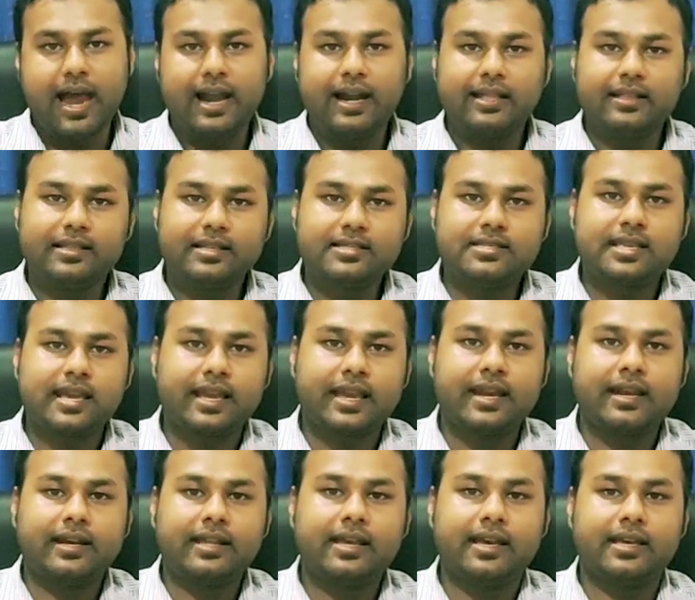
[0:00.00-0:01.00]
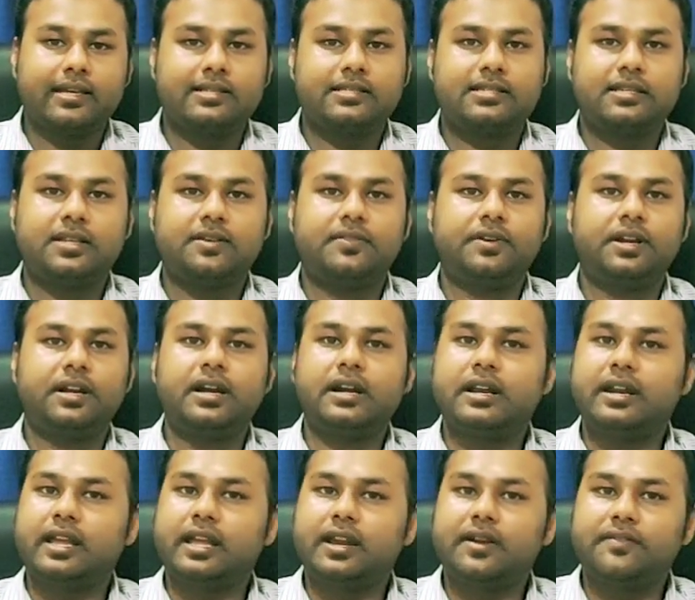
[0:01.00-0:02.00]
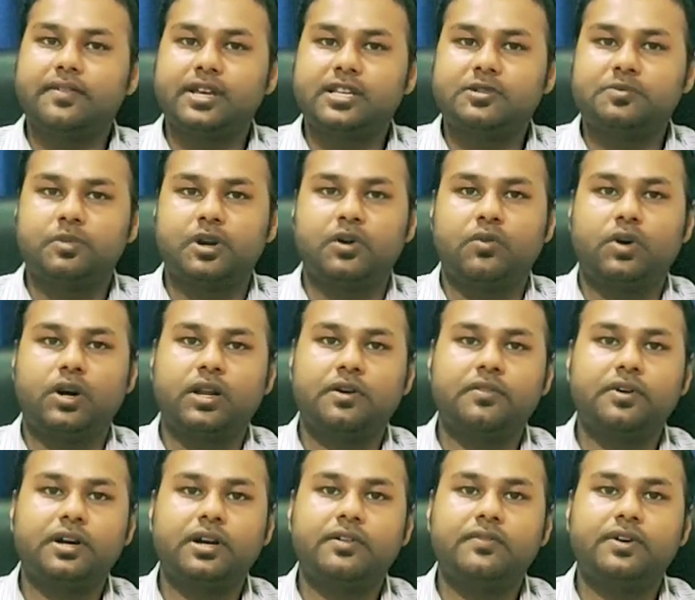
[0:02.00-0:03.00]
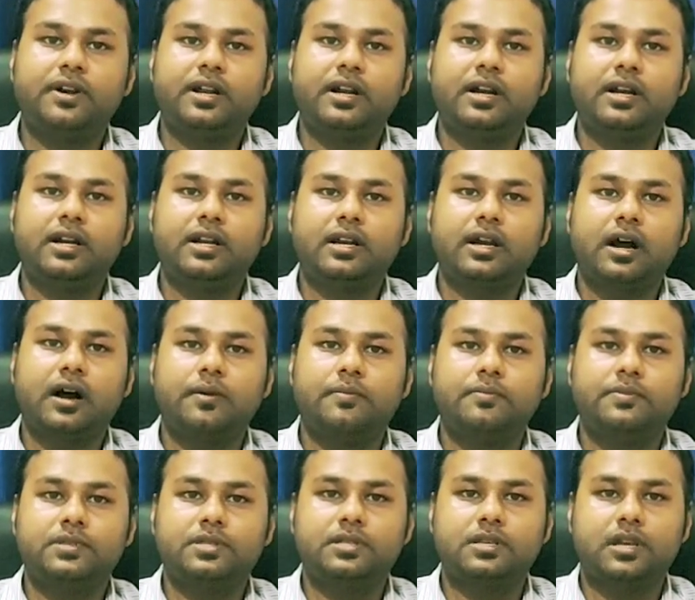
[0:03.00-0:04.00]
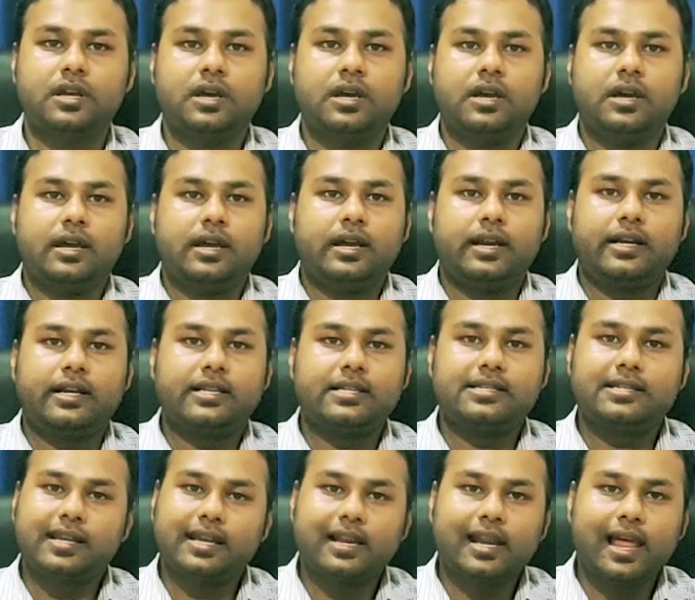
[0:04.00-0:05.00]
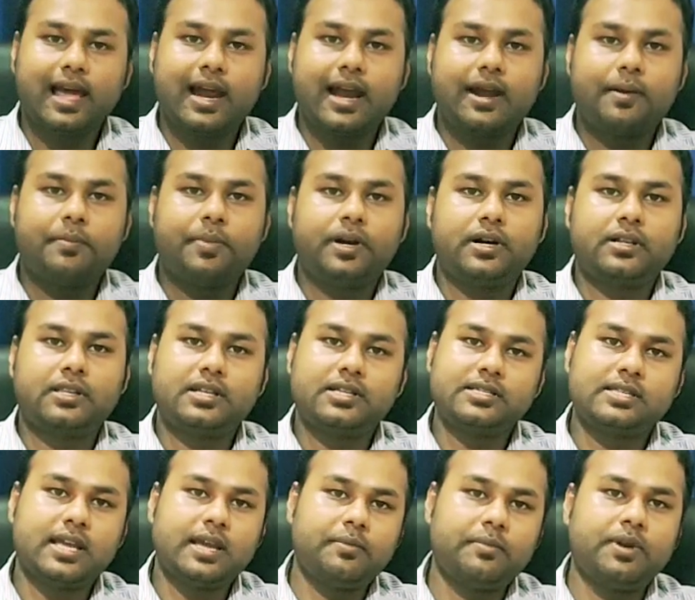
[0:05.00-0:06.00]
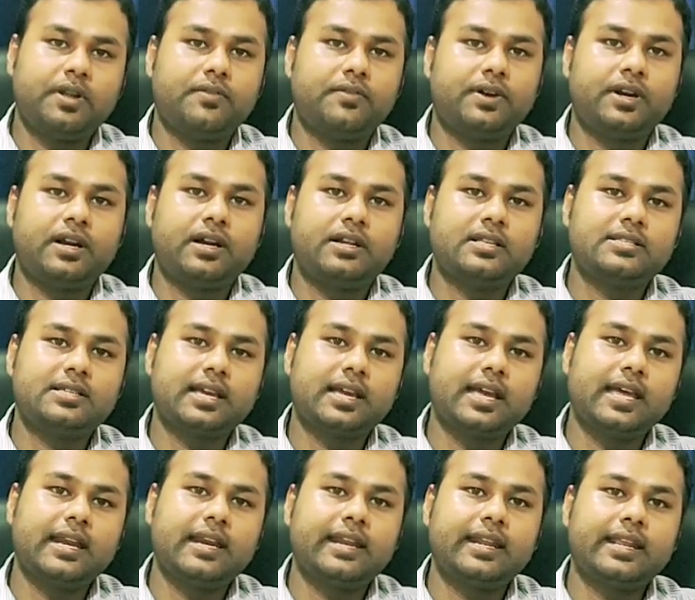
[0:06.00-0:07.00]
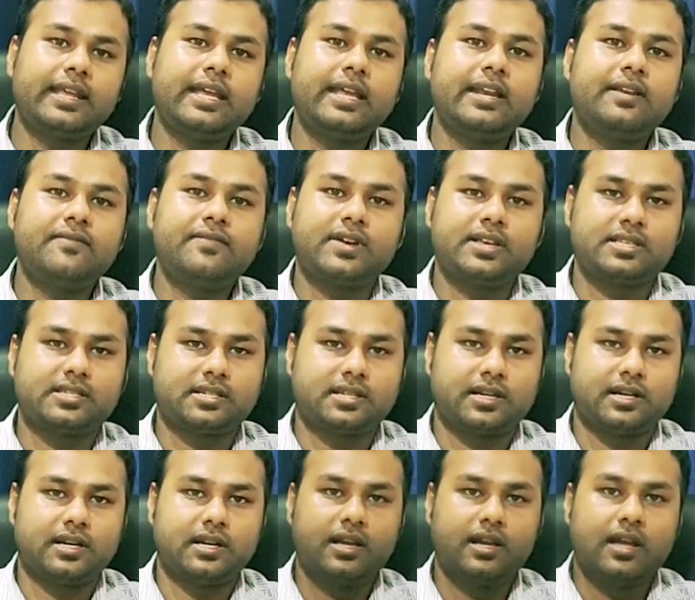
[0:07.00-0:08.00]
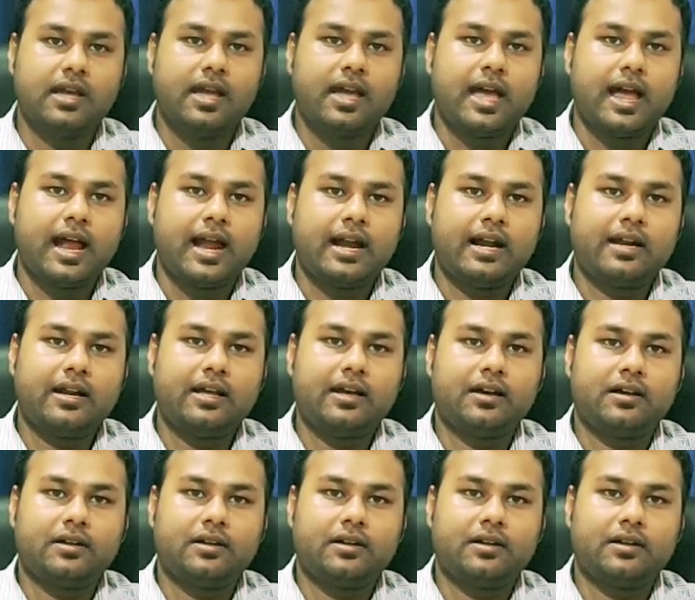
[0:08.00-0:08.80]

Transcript: And in the second case, dividend reinvestment, whatever dividend comes, it is declared, but the same dividend is again reinvested, and